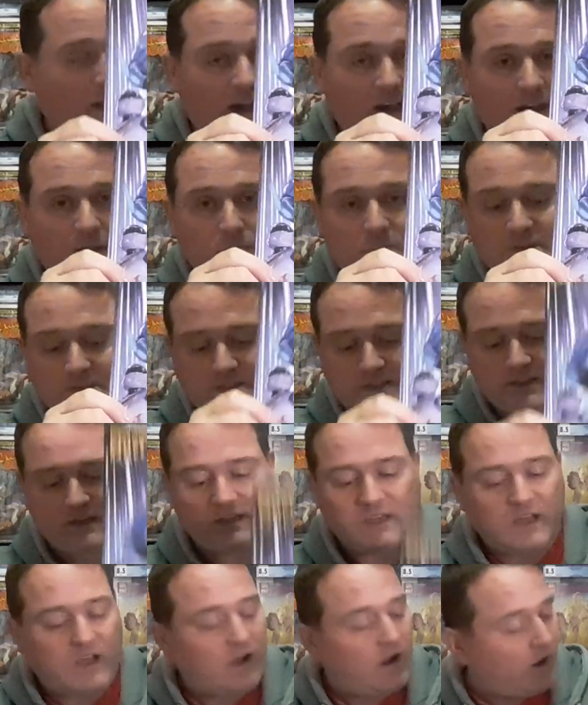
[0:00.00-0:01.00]
But
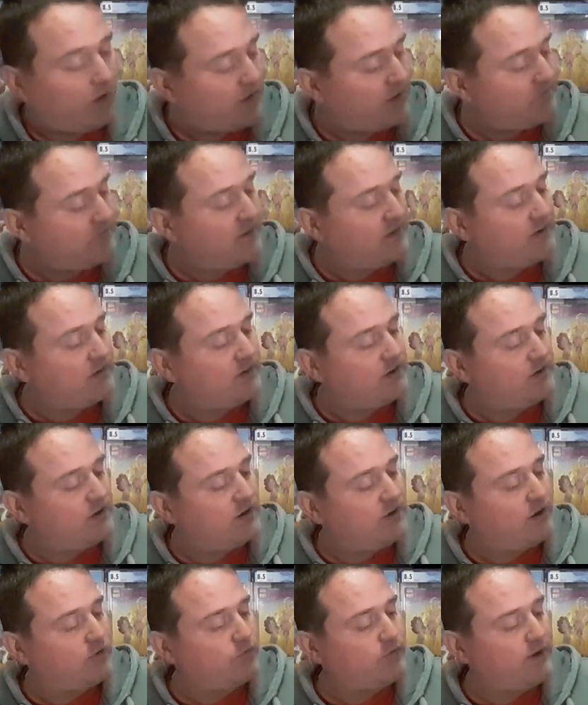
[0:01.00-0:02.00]
I'll give that
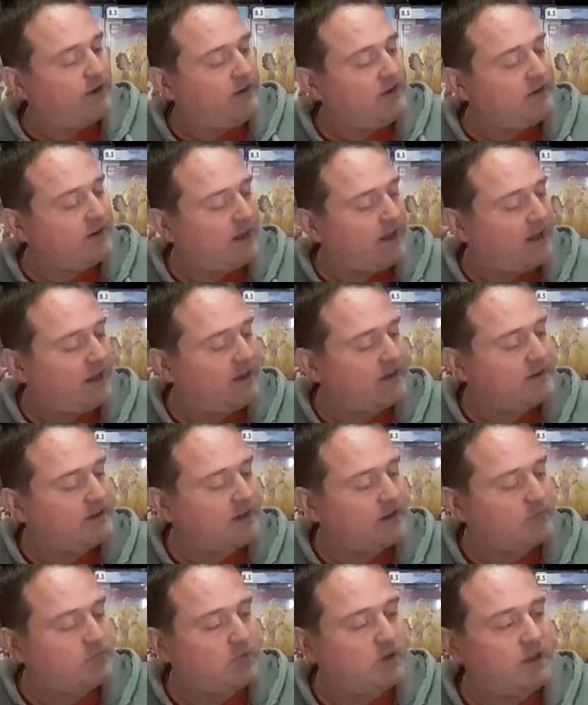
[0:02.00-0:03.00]
a read,
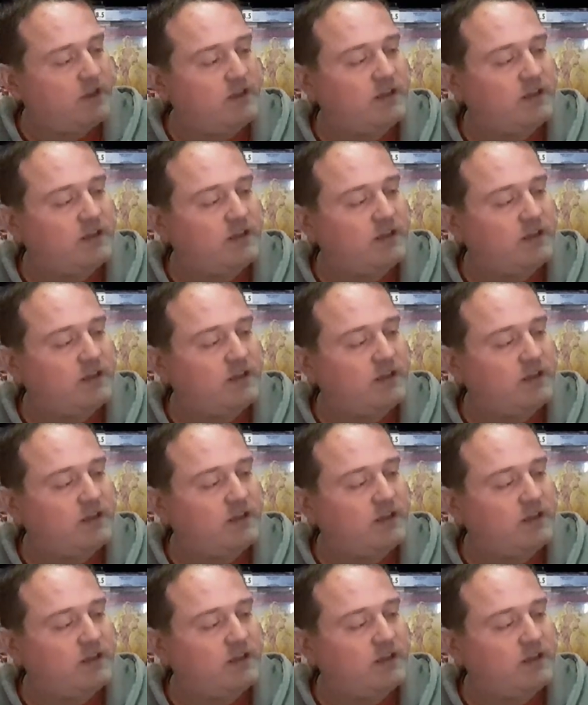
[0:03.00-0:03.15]
and